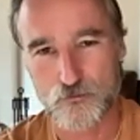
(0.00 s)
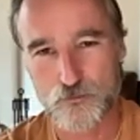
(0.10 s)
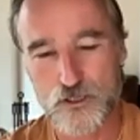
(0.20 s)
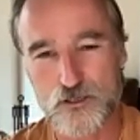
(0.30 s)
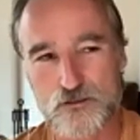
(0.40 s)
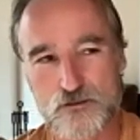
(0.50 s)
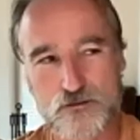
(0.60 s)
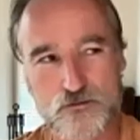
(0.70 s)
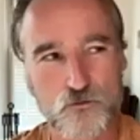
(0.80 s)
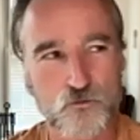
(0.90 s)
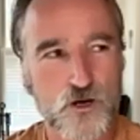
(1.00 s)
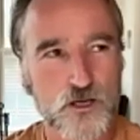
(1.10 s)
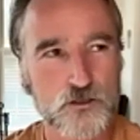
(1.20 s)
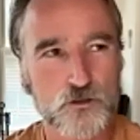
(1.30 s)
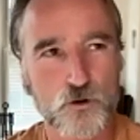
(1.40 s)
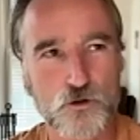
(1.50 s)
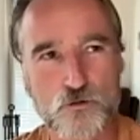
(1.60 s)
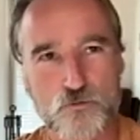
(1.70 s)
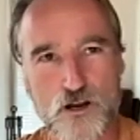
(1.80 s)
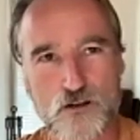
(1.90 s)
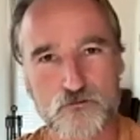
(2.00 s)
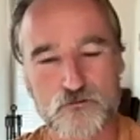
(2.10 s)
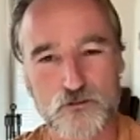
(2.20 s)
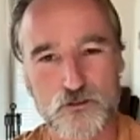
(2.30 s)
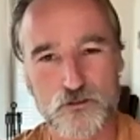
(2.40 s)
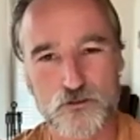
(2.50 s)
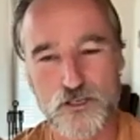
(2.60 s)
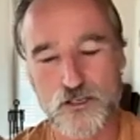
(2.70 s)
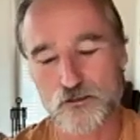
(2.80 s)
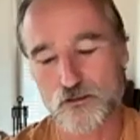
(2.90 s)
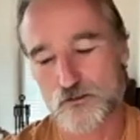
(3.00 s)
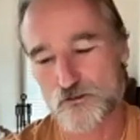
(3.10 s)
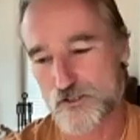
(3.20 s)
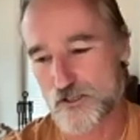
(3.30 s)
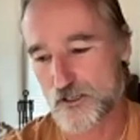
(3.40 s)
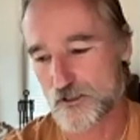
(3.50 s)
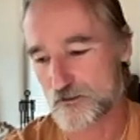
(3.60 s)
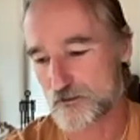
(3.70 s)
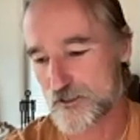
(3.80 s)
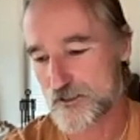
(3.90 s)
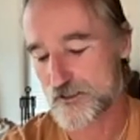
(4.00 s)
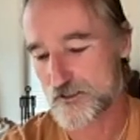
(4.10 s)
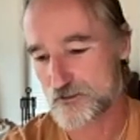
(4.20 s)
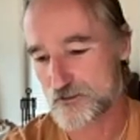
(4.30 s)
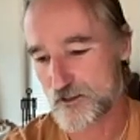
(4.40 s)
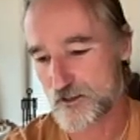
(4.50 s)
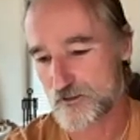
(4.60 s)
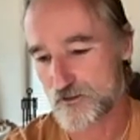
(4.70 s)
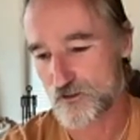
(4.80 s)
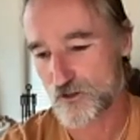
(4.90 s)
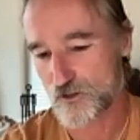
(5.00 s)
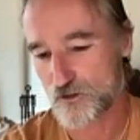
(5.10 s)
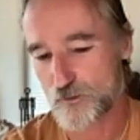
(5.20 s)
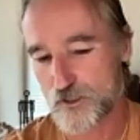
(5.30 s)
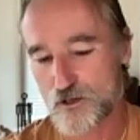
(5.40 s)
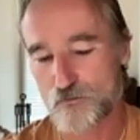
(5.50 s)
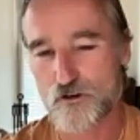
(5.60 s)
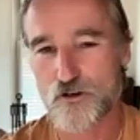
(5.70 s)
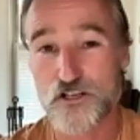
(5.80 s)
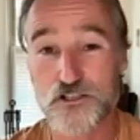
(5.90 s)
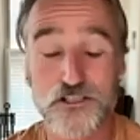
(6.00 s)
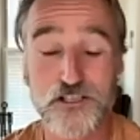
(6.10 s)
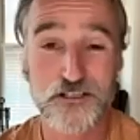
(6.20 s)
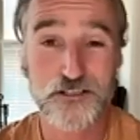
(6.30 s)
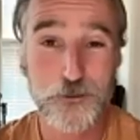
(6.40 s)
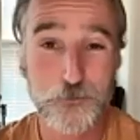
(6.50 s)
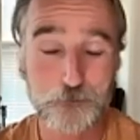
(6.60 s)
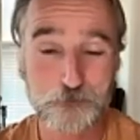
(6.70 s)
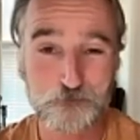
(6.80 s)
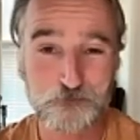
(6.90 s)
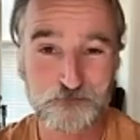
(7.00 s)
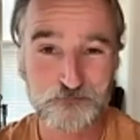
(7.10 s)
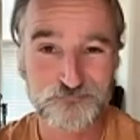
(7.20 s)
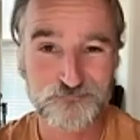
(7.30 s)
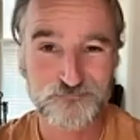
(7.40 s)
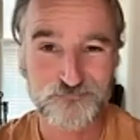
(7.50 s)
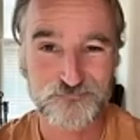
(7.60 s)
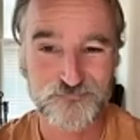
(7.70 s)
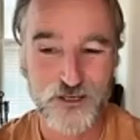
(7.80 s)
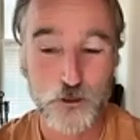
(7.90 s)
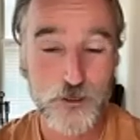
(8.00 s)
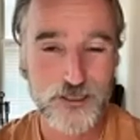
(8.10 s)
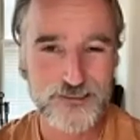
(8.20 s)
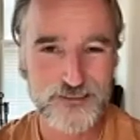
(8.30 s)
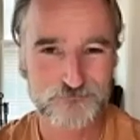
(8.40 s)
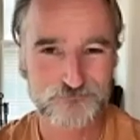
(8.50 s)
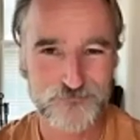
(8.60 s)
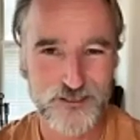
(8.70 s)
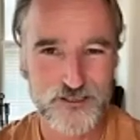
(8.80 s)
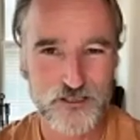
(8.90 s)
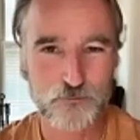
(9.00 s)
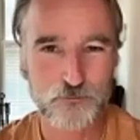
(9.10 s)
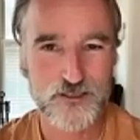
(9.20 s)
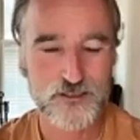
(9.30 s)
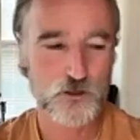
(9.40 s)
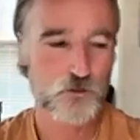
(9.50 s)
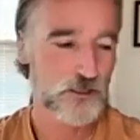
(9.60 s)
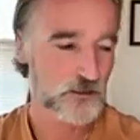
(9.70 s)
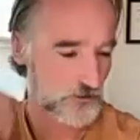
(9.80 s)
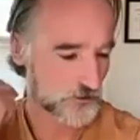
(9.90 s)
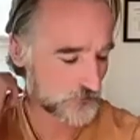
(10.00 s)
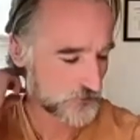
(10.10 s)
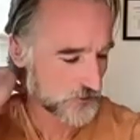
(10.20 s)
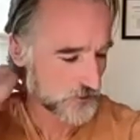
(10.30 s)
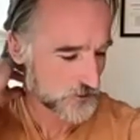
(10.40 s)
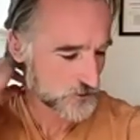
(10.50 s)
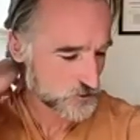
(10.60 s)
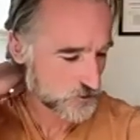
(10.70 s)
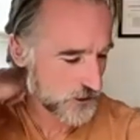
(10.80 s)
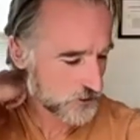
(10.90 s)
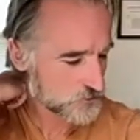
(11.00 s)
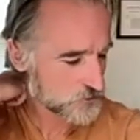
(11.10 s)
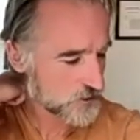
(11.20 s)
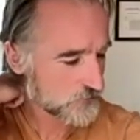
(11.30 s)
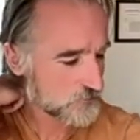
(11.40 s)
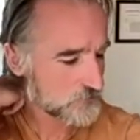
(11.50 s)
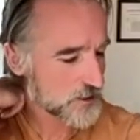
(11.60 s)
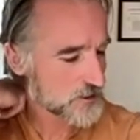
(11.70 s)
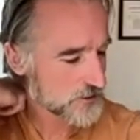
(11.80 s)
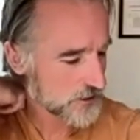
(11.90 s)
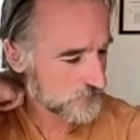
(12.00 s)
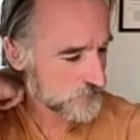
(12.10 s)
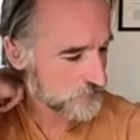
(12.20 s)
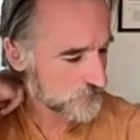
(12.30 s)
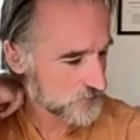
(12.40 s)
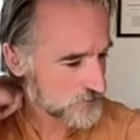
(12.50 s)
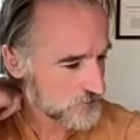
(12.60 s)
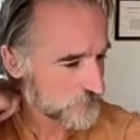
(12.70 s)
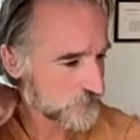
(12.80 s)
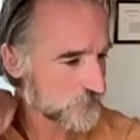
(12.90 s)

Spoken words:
Because when you hold your breath, you can understand easily that you become very agitated quickly. It's unpleasant quickly. So how could you even meditate through this?